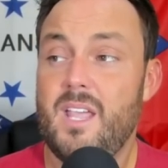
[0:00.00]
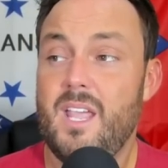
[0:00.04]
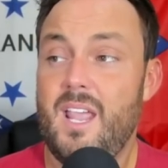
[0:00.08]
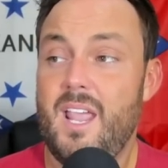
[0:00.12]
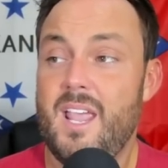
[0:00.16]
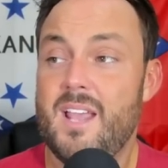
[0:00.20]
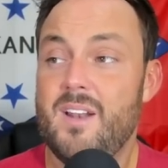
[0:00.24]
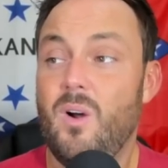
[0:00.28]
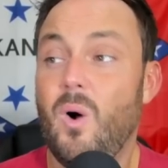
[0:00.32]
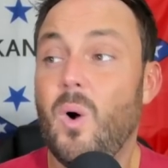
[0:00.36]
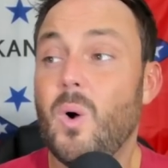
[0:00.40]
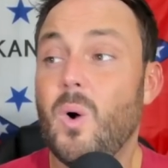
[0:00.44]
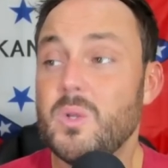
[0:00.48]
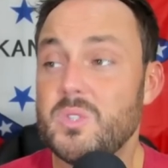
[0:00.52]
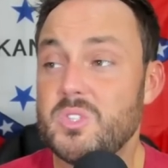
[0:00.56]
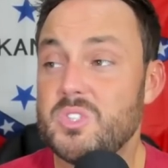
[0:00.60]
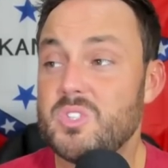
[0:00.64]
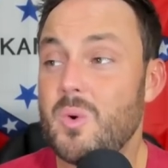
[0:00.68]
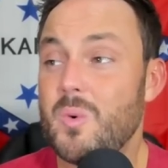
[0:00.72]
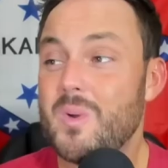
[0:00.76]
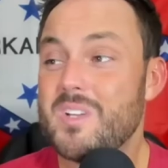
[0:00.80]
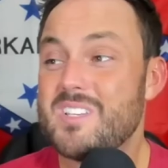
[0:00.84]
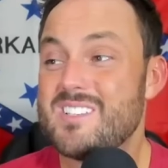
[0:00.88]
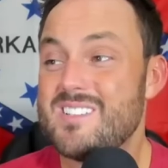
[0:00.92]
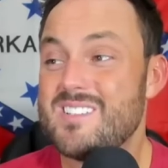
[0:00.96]
And
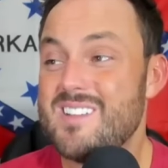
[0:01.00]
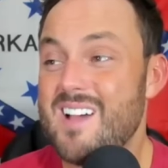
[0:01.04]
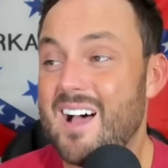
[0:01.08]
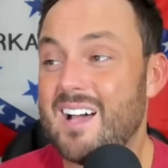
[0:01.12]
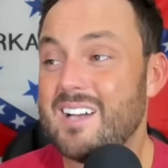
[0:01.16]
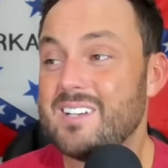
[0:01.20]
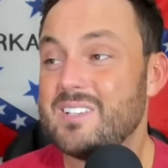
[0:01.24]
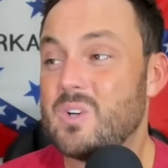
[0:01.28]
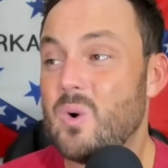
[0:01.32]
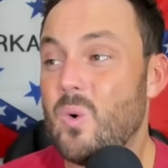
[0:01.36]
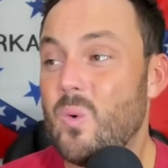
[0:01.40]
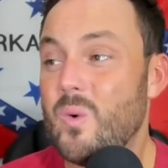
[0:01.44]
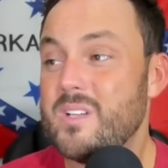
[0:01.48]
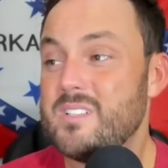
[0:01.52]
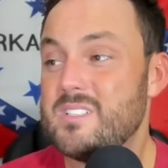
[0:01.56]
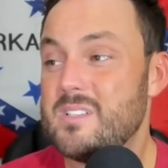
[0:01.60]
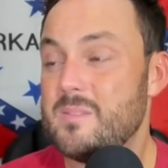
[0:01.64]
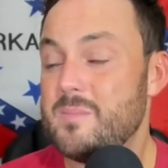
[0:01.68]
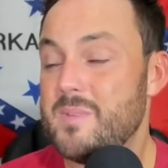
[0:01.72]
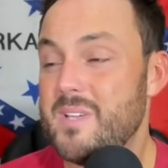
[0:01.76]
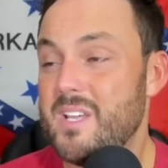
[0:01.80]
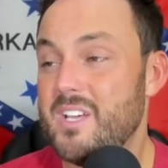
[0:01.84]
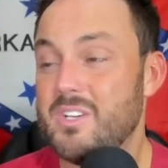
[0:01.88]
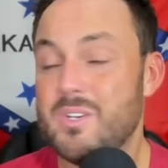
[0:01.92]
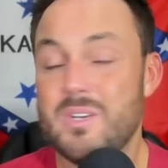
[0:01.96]
also, it's not going to
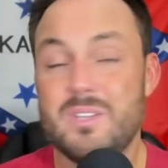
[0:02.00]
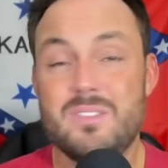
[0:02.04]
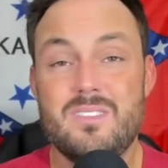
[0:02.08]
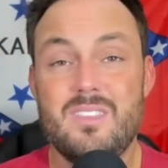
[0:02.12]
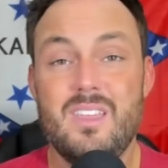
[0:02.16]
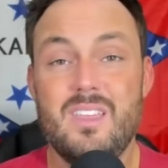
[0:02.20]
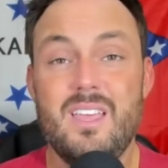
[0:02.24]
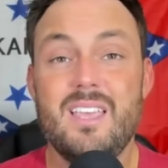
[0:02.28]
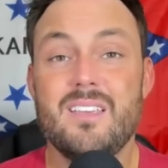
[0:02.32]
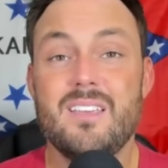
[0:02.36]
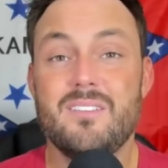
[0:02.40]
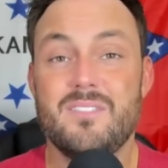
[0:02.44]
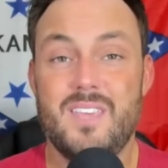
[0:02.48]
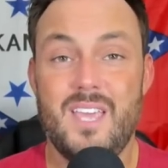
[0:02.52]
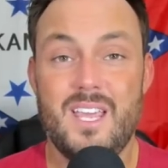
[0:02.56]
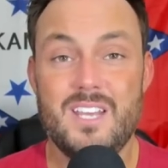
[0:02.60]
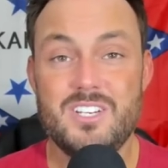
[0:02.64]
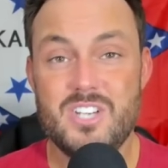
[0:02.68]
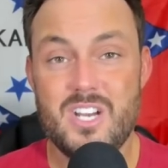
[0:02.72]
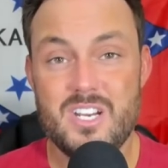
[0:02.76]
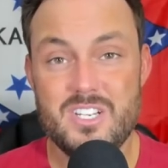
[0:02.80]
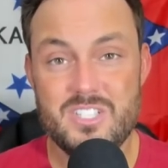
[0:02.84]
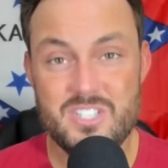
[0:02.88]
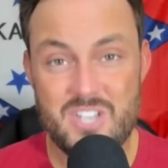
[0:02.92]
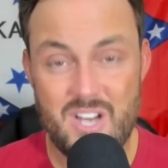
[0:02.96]
be a good thing if
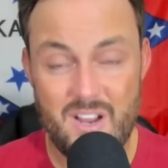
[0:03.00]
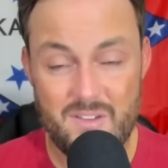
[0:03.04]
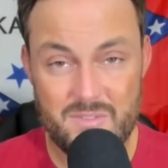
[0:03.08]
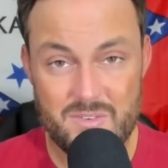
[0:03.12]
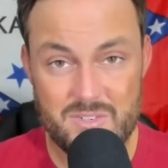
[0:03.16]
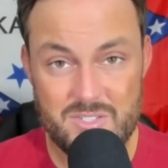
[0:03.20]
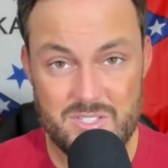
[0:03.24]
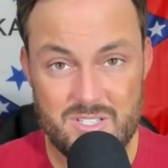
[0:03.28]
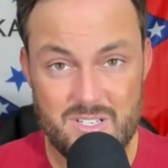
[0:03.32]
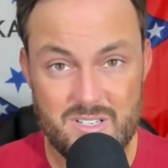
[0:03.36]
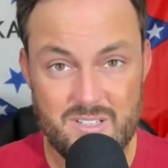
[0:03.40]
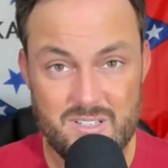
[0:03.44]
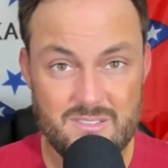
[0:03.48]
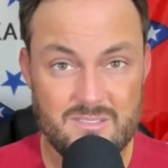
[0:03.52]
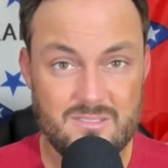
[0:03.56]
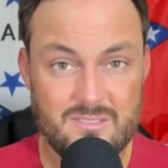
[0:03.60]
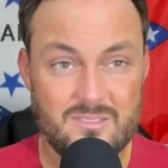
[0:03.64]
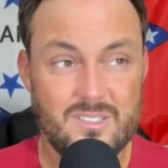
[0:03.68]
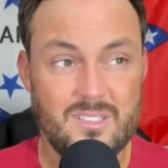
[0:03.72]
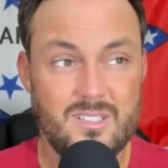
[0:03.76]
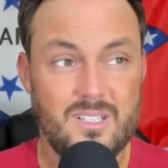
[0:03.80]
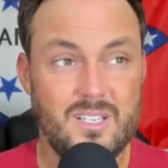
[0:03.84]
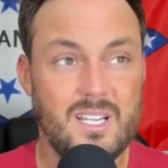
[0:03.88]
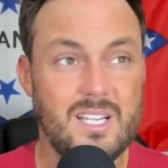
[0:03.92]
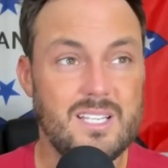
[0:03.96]
KJ Jefferson
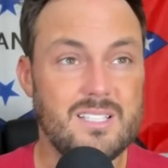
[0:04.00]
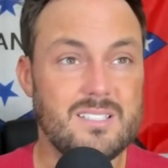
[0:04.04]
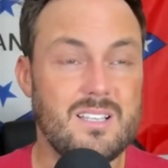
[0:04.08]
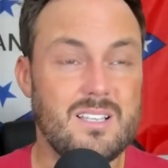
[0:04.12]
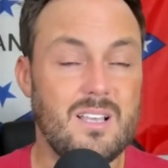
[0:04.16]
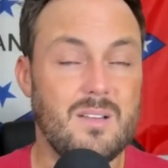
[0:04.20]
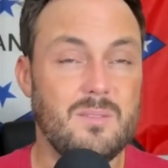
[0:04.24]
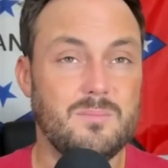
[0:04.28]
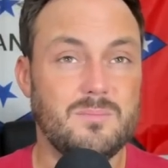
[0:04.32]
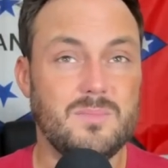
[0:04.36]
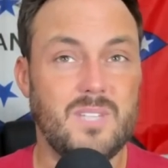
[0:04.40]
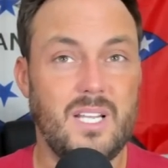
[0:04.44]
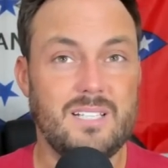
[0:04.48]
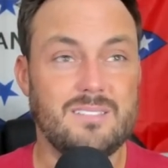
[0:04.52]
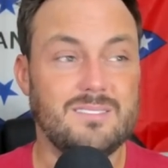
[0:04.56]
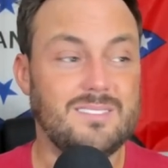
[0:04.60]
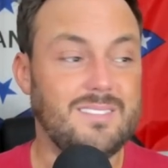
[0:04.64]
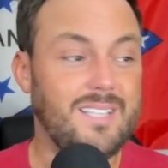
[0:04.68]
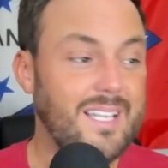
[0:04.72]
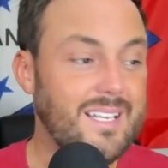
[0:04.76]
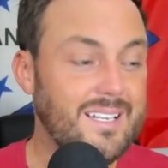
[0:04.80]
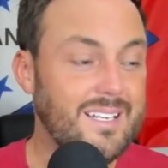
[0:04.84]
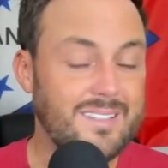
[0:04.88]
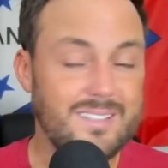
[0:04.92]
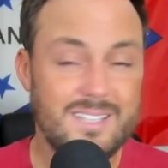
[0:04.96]
ends up like
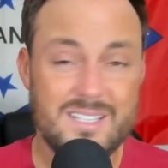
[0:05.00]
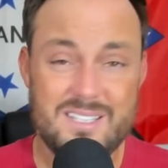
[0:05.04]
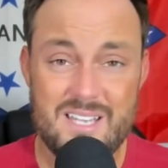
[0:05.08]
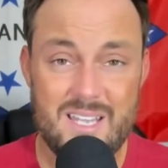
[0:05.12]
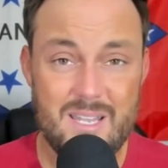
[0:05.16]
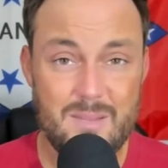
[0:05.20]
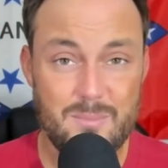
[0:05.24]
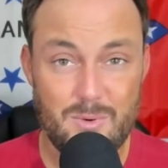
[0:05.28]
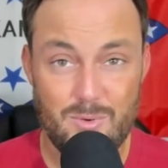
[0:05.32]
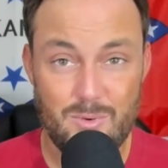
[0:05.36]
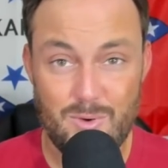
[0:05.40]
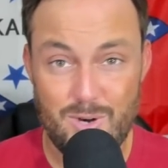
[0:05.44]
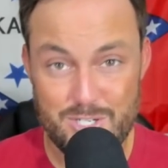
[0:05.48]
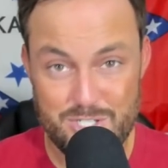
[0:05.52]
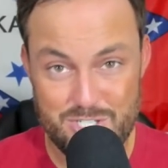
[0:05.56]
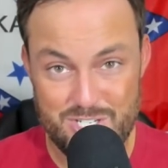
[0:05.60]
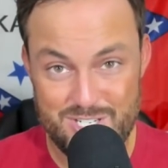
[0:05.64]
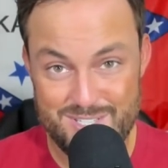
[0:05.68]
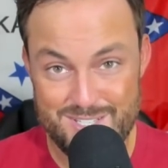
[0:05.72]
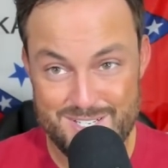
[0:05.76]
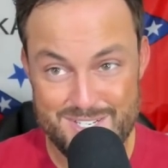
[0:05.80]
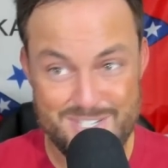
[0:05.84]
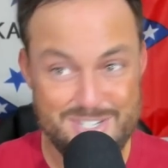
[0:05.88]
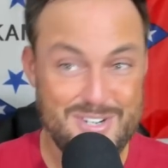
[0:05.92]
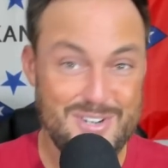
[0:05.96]
leading the team in rushing
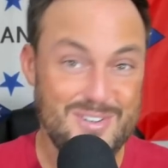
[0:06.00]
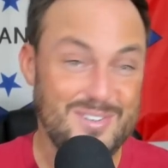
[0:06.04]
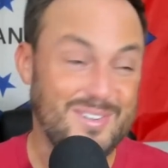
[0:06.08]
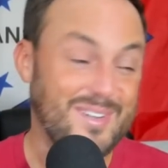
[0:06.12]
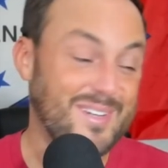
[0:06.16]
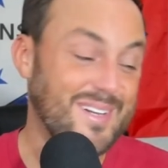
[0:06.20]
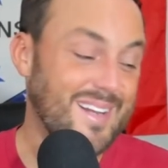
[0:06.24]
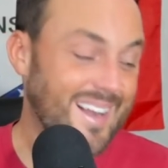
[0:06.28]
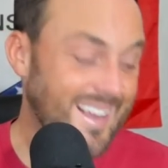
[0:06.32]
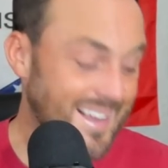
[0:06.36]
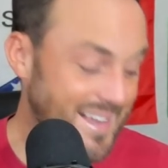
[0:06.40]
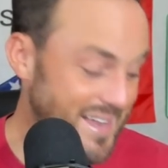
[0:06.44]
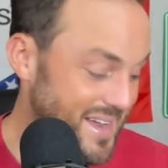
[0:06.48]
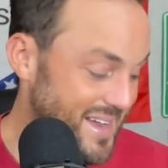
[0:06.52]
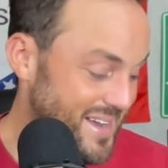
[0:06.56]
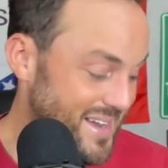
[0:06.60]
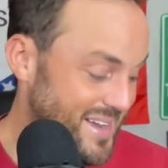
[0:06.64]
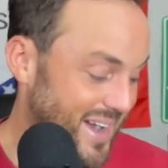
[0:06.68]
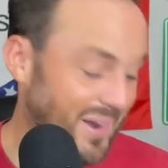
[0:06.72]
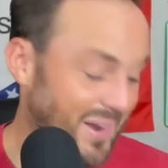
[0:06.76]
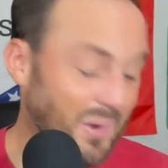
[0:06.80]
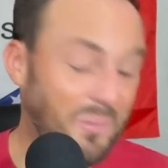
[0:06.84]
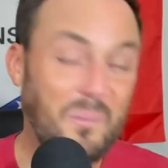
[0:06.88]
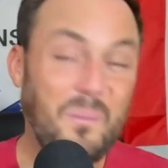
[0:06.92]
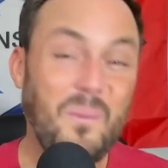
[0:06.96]
this year. Like,
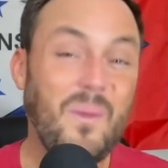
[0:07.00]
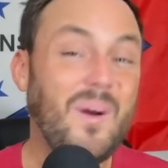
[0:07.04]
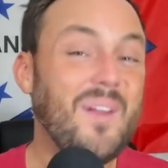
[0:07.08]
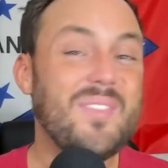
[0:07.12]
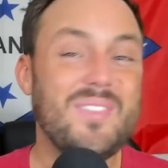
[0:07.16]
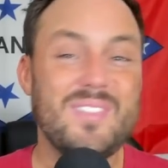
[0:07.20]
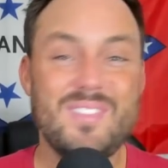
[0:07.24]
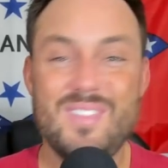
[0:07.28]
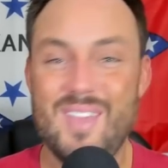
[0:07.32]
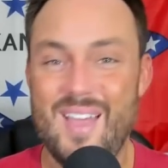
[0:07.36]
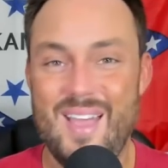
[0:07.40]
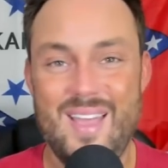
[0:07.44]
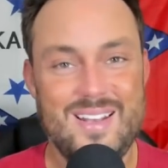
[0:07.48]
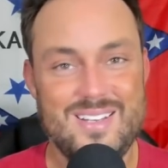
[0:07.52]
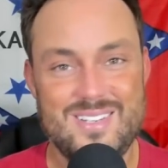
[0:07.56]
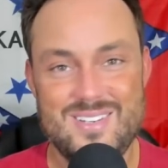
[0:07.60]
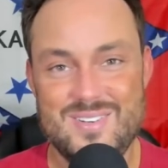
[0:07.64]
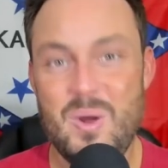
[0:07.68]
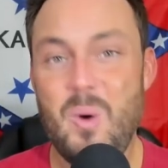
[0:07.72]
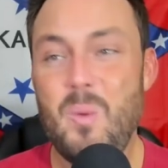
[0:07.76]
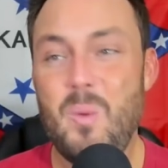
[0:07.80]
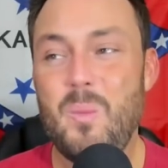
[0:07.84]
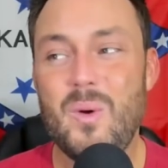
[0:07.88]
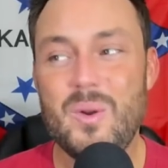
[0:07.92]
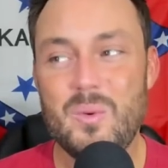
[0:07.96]
I don't want that.
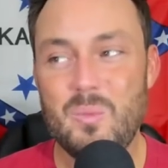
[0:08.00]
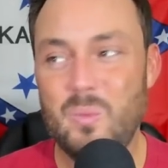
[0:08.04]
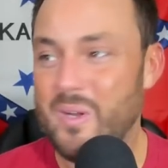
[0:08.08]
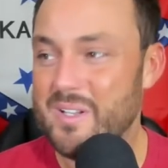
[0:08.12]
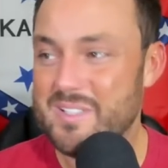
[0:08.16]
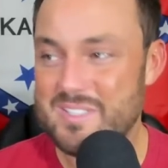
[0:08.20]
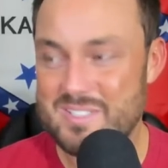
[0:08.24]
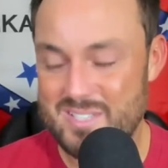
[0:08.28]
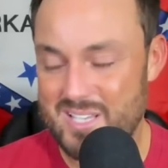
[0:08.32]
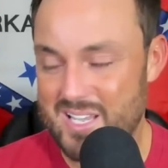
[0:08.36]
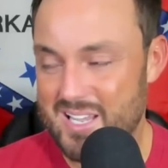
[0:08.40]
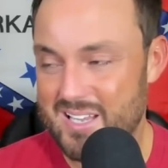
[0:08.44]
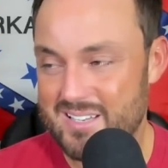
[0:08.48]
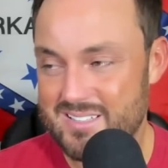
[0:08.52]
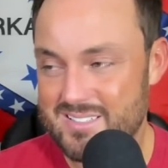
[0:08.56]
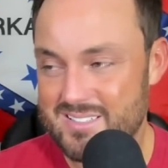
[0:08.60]
No one wants that.